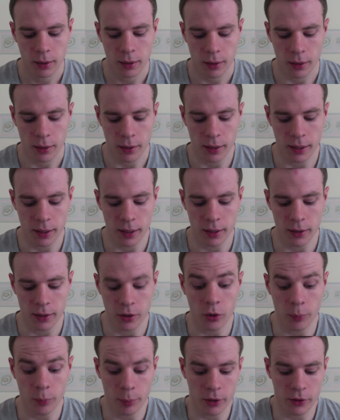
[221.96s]

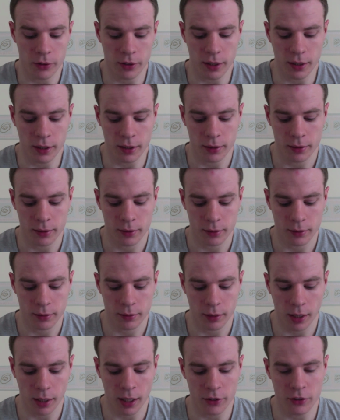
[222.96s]
your body
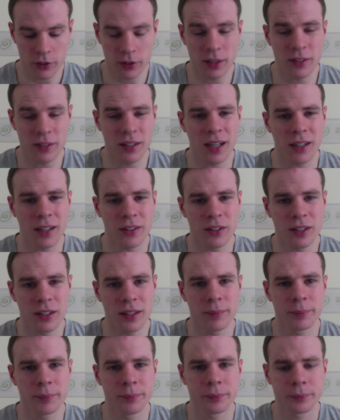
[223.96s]
actually attacks it.
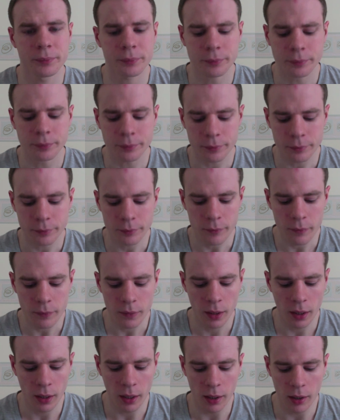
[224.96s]

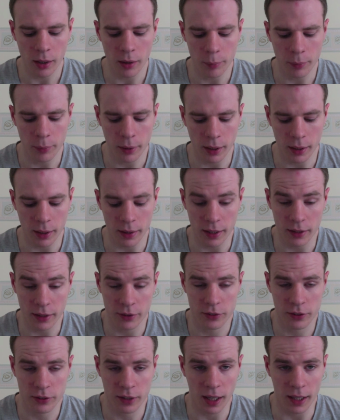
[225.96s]
And
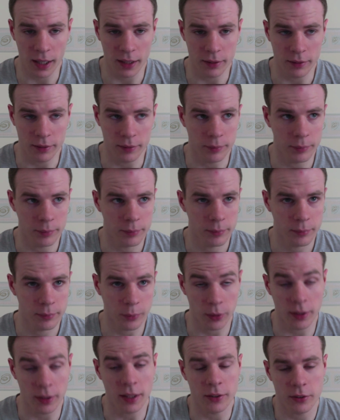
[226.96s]
this
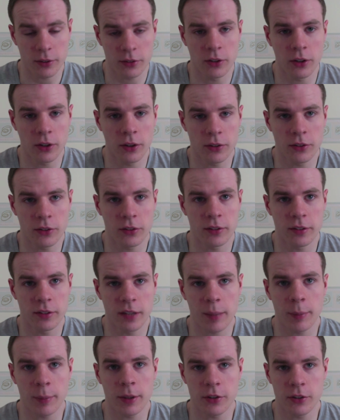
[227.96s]
does
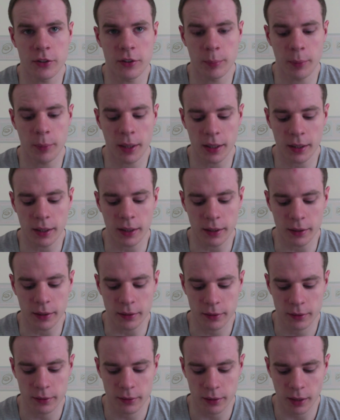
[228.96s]
damage the myelin,
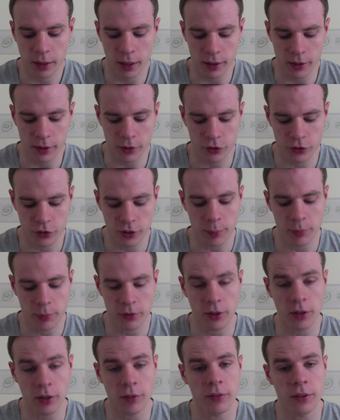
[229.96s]
and it
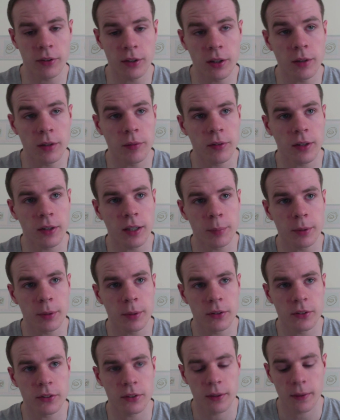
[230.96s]
strips it off the nerve
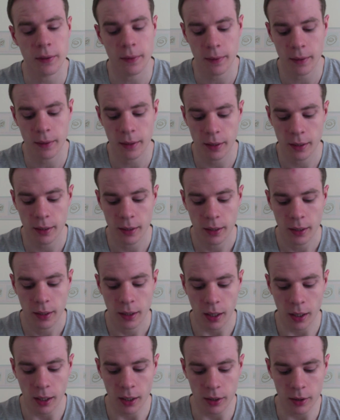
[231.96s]
fibers,
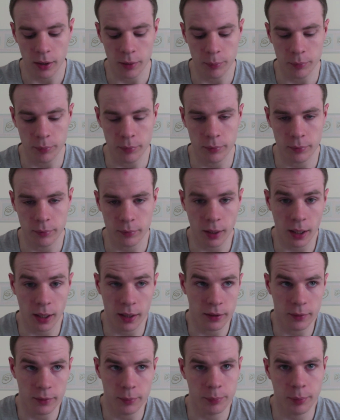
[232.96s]

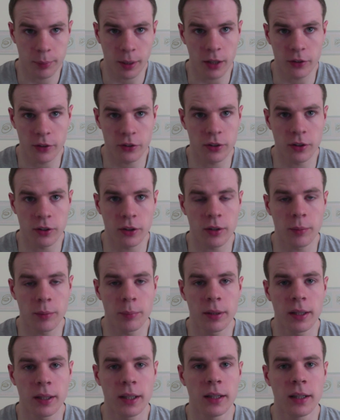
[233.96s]
either partially or
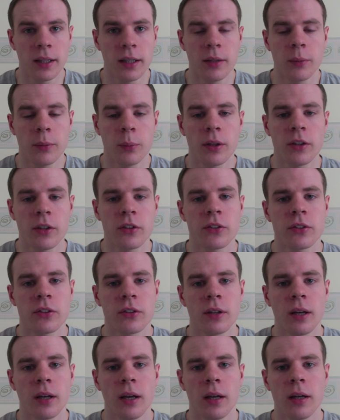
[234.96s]
completely,
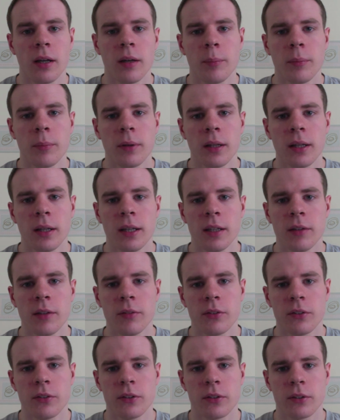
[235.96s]
which
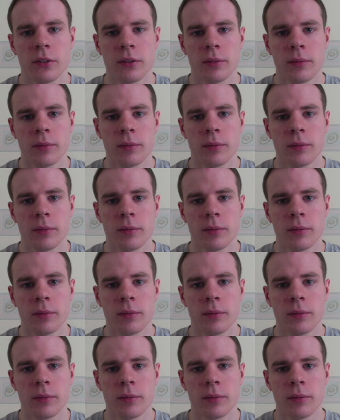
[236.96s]
leaves